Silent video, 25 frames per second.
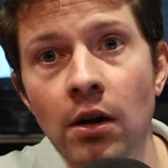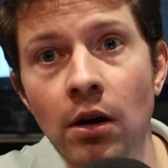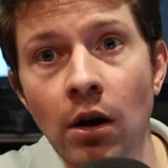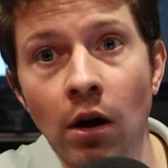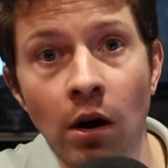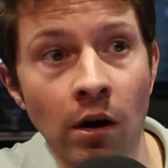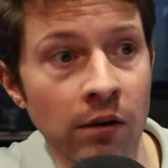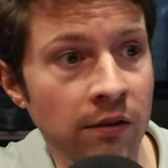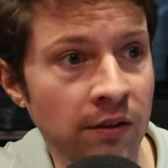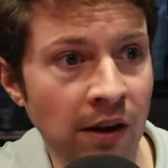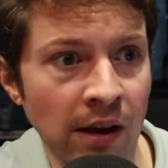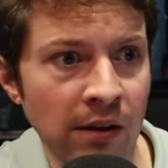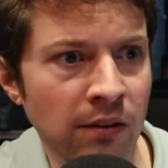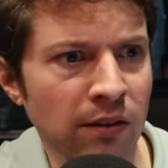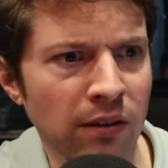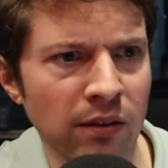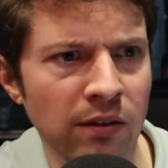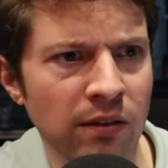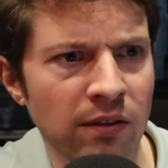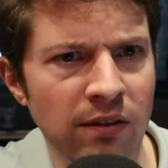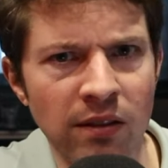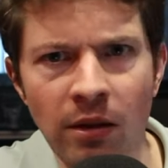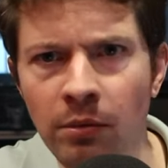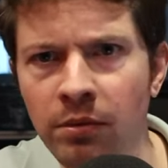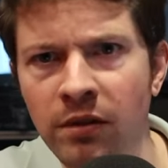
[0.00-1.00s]

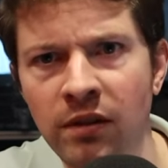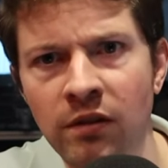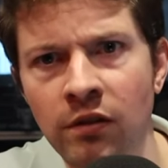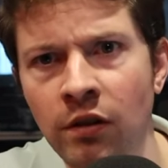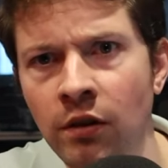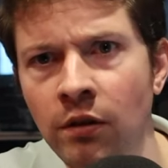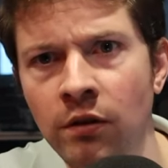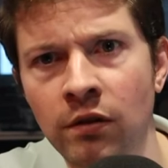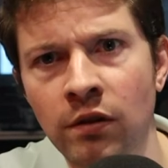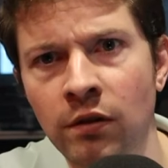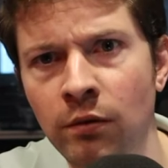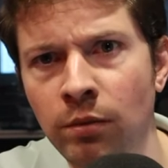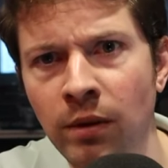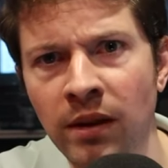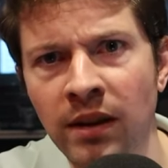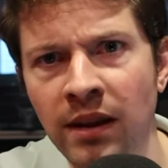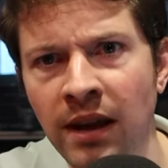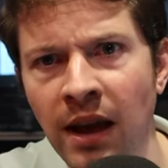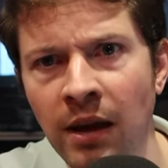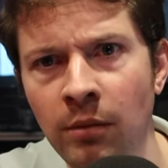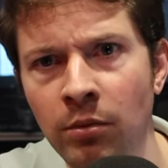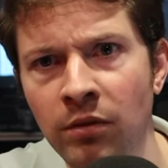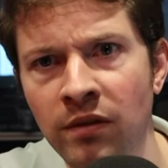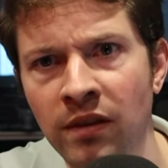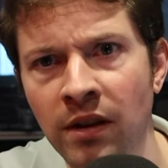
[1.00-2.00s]
Arteta's substitutions when the
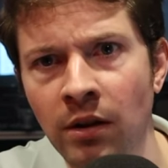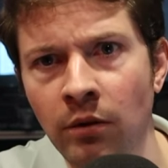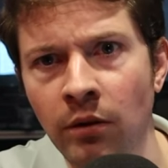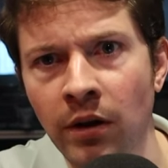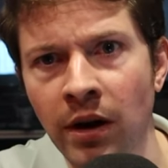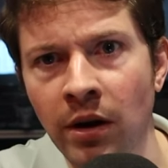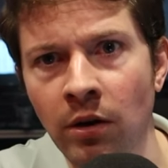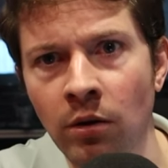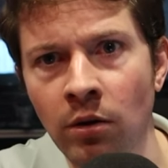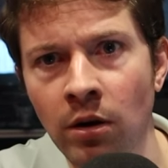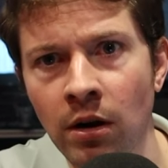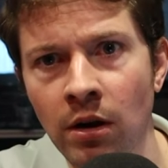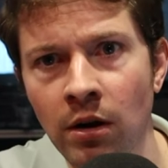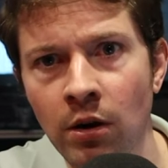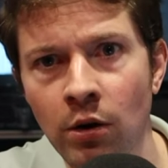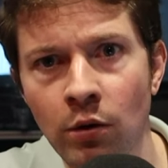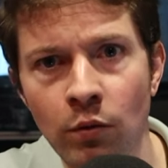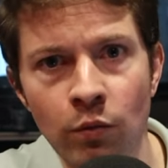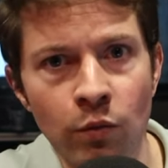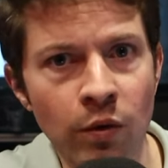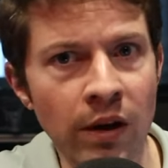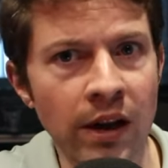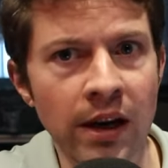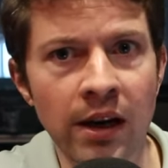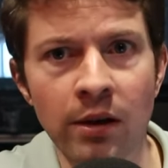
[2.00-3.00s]
game was 0-0,
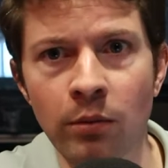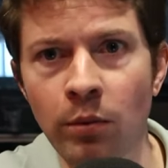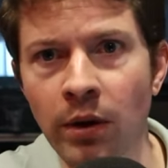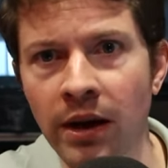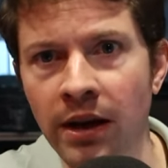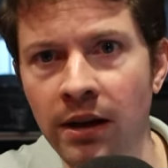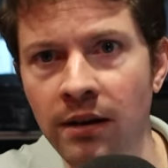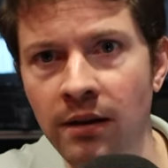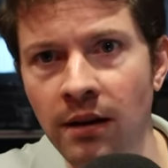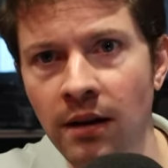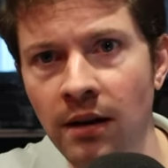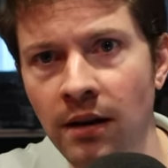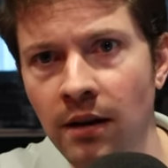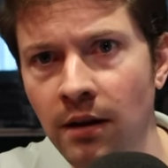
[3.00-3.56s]
really weird.